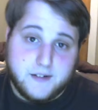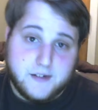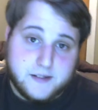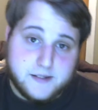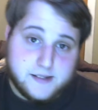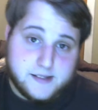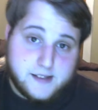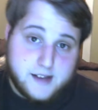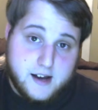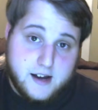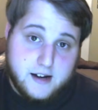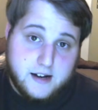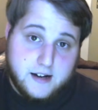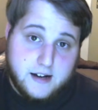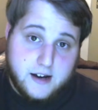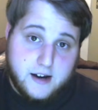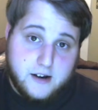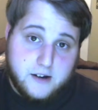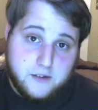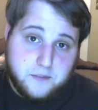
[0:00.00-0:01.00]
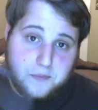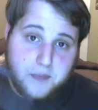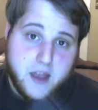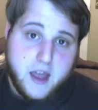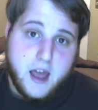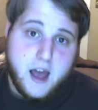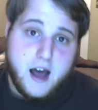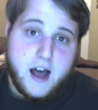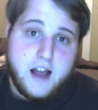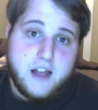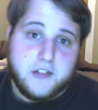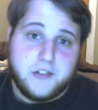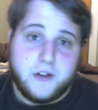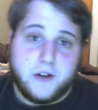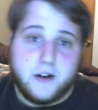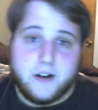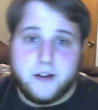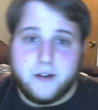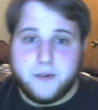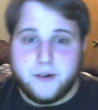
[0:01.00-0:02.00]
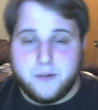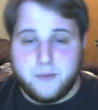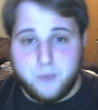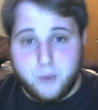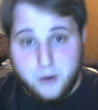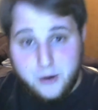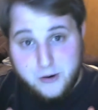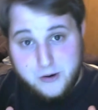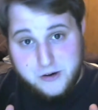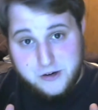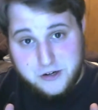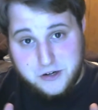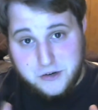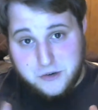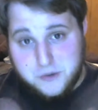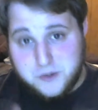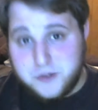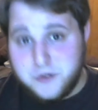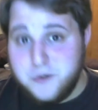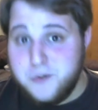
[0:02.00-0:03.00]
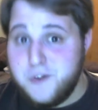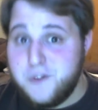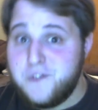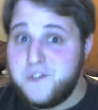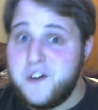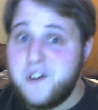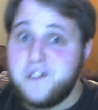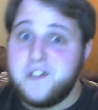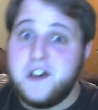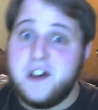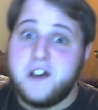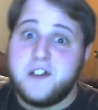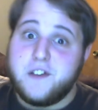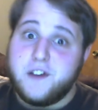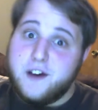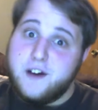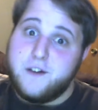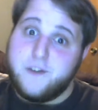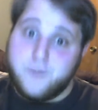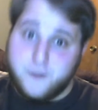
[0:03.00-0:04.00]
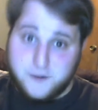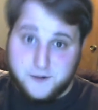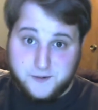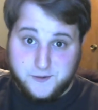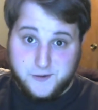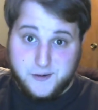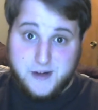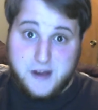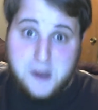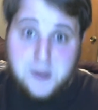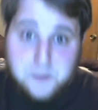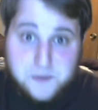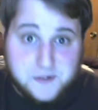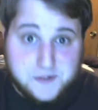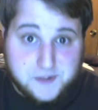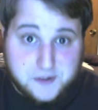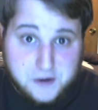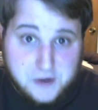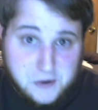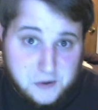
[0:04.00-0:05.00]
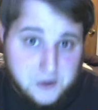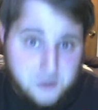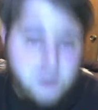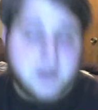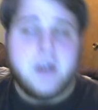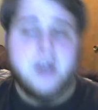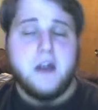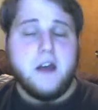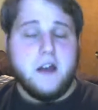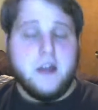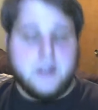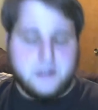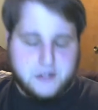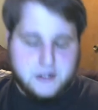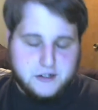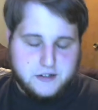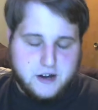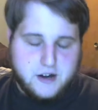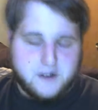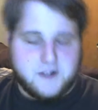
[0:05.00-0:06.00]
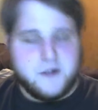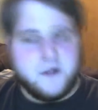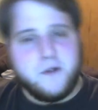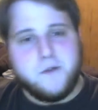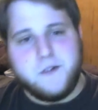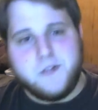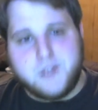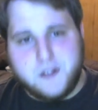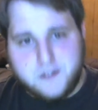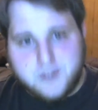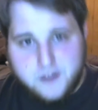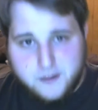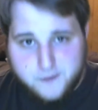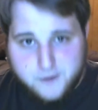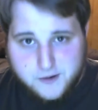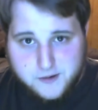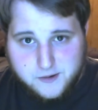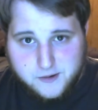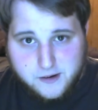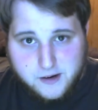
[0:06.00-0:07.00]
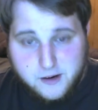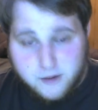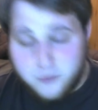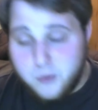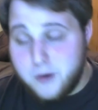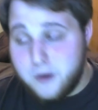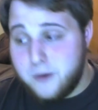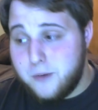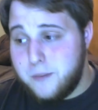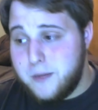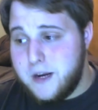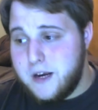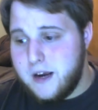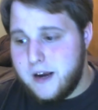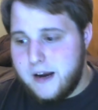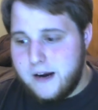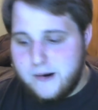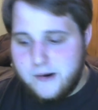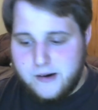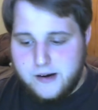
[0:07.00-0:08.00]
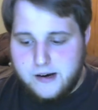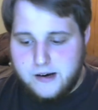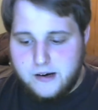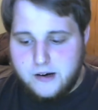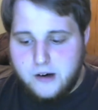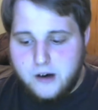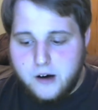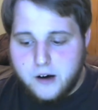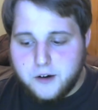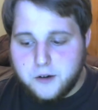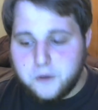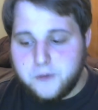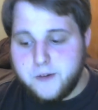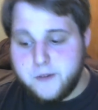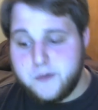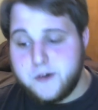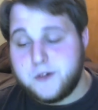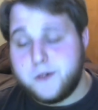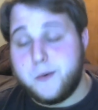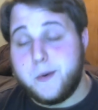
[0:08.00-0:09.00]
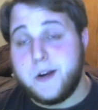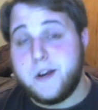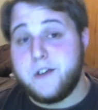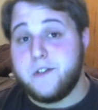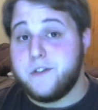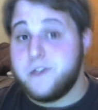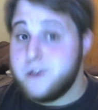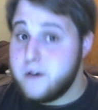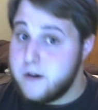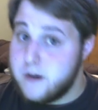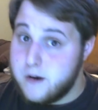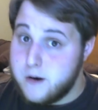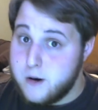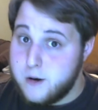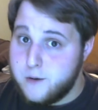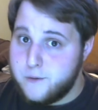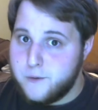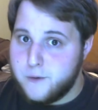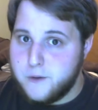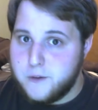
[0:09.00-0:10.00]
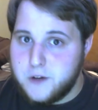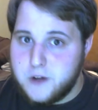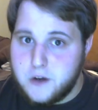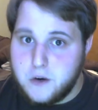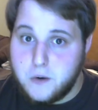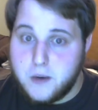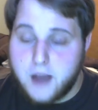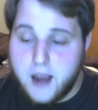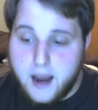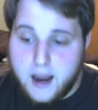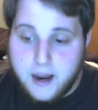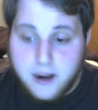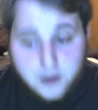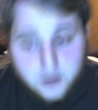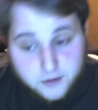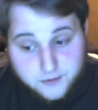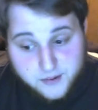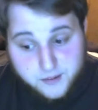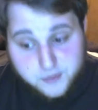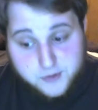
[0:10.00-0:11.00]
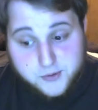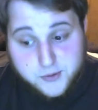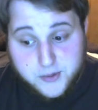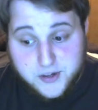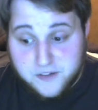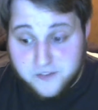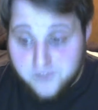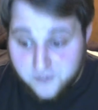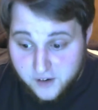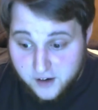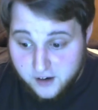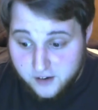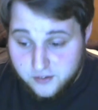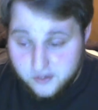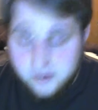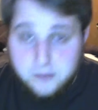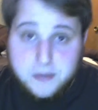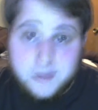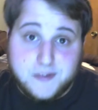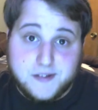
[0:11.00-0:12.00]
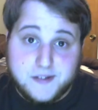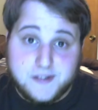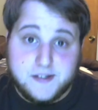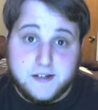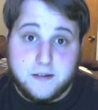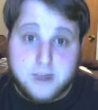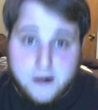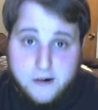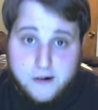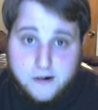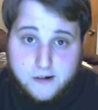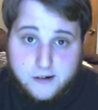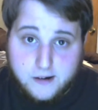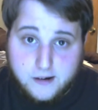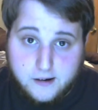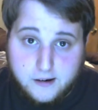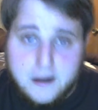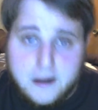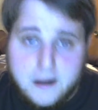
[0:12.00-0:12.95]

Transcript: got the Sonic out, I thought I would alert you to the 50th anniversary episode. The Doctor Who 50th anniversary will be airing on November 23rd for the UK and November 25th on BBC America.